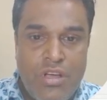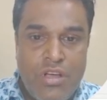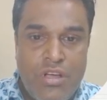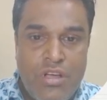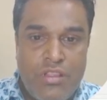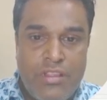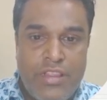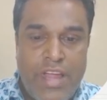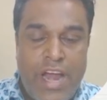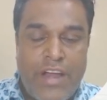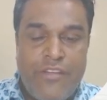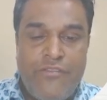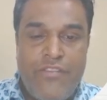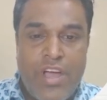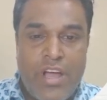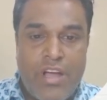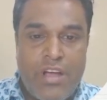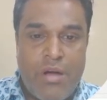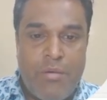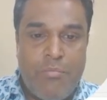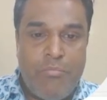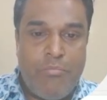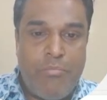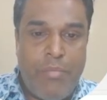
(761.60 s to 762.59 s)
that we are
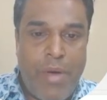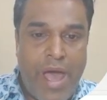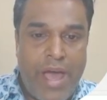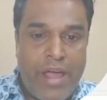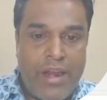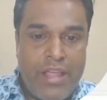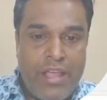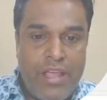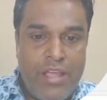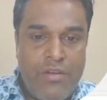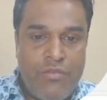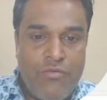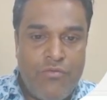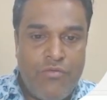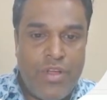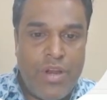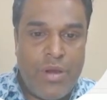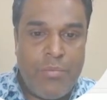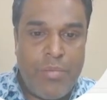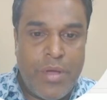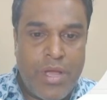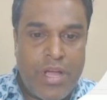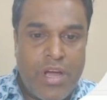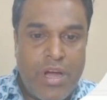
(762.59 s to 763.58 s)
comparing
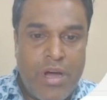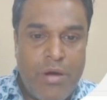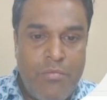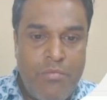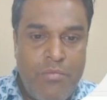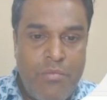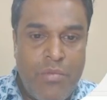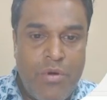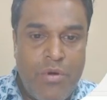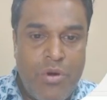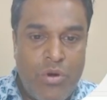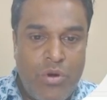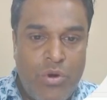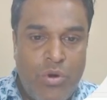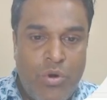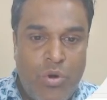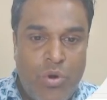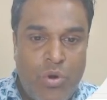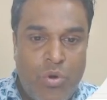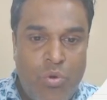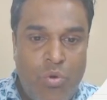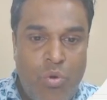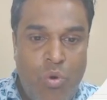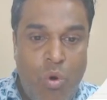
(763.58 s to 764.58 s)
will become
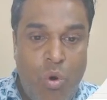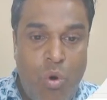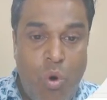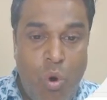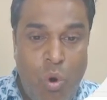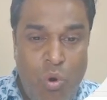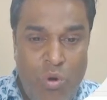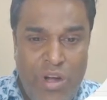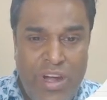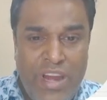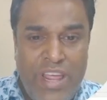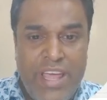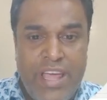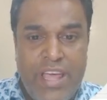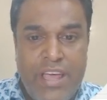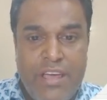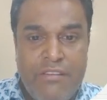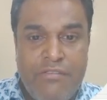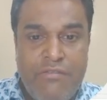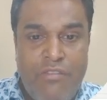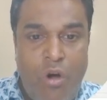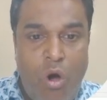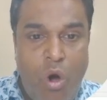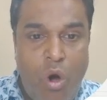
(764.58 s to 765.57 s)
true. Only
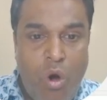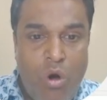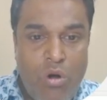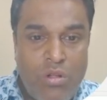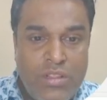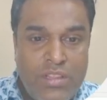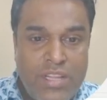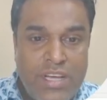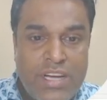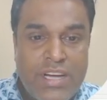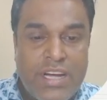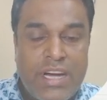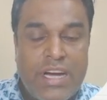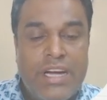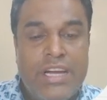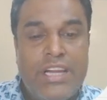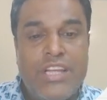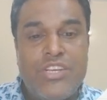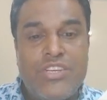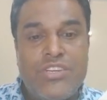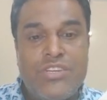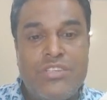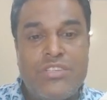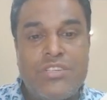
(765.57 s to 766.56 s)
if all the
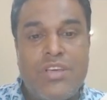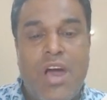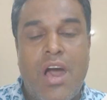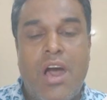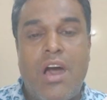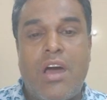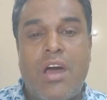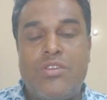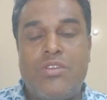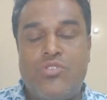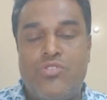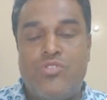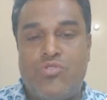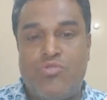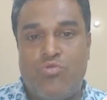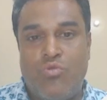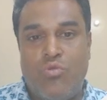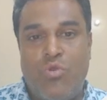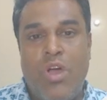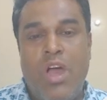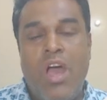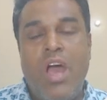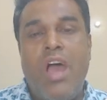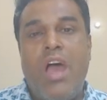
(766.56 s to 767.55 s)
conditions are true.
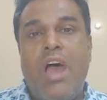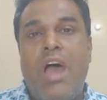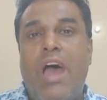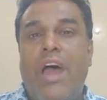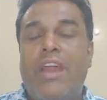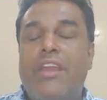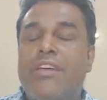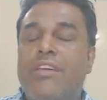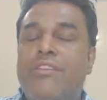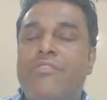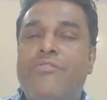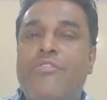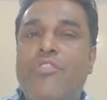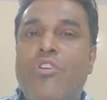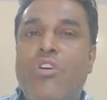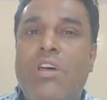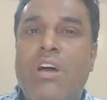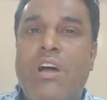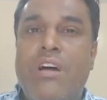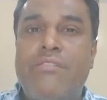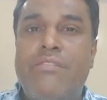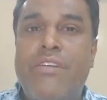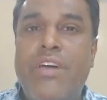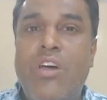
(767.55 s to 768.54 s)
And if you're
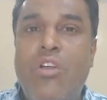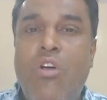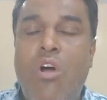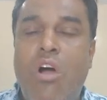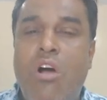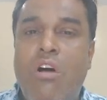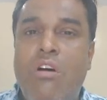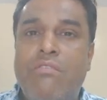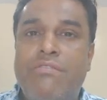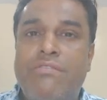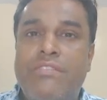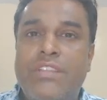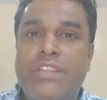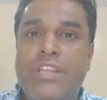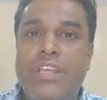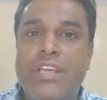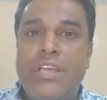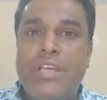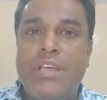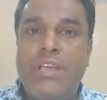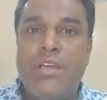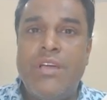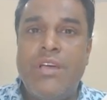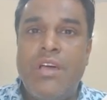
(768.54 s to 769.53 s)
aware of
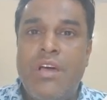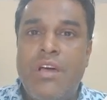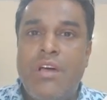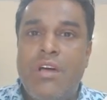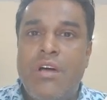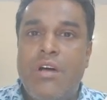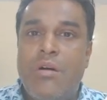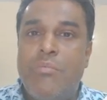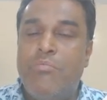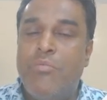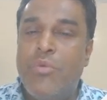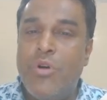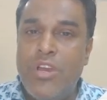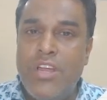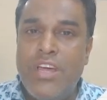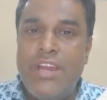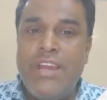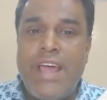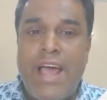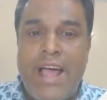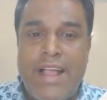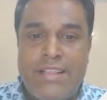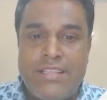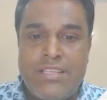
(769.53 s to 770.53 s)
the
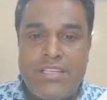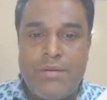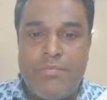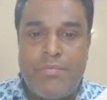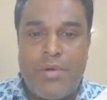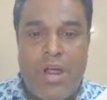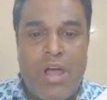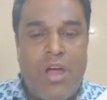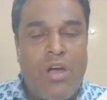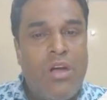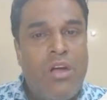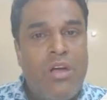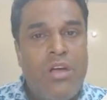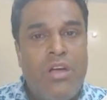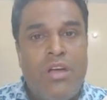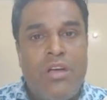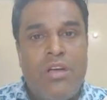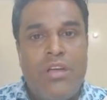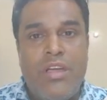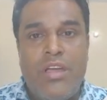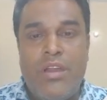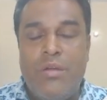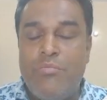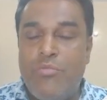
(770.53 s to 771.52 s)
Boolean algebra,
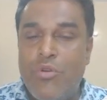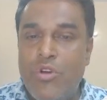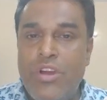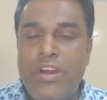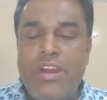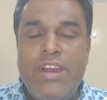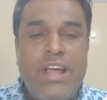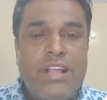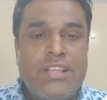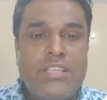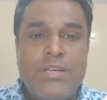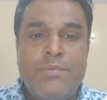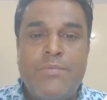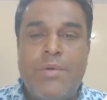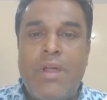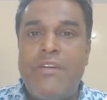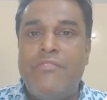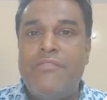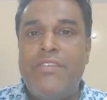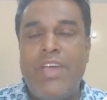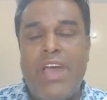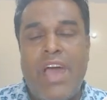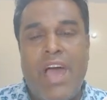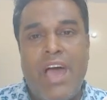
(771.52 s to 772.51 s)
in Boolean algebra,
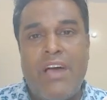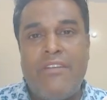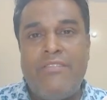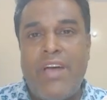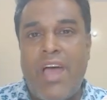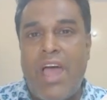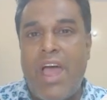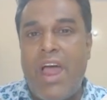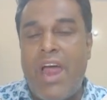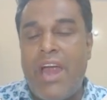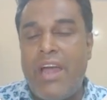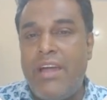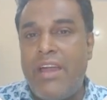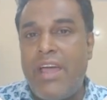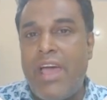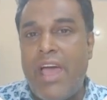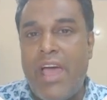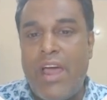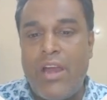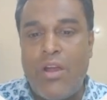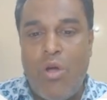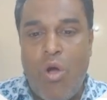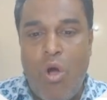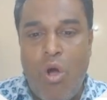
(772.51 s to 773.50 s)
we have and
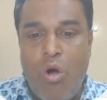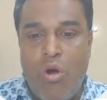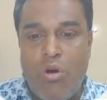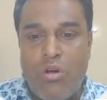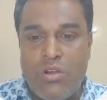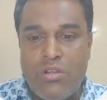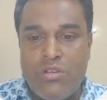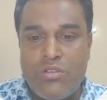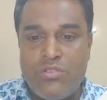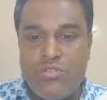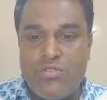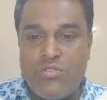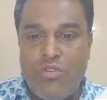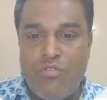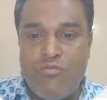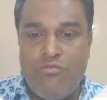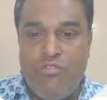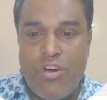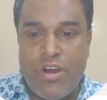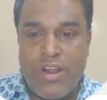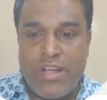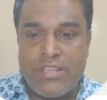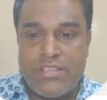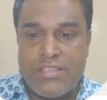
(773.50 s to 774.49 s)
or. So
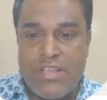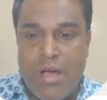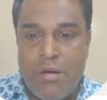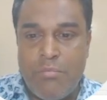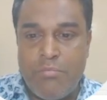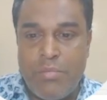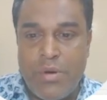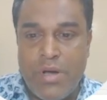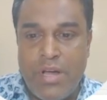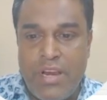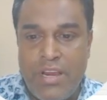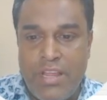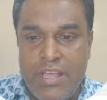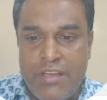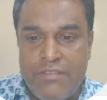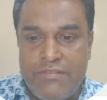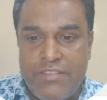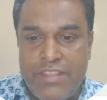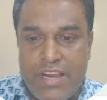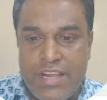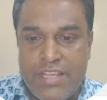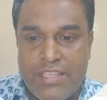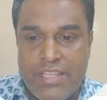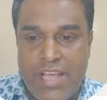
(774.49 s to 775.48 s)
for example, if
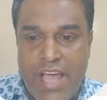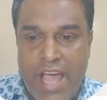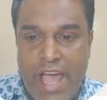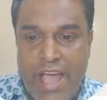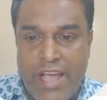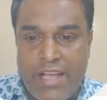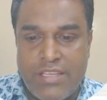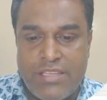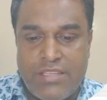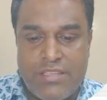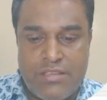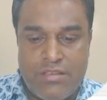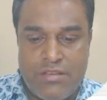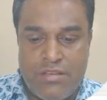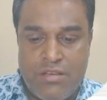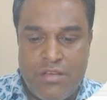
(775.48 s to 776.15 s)
there is X,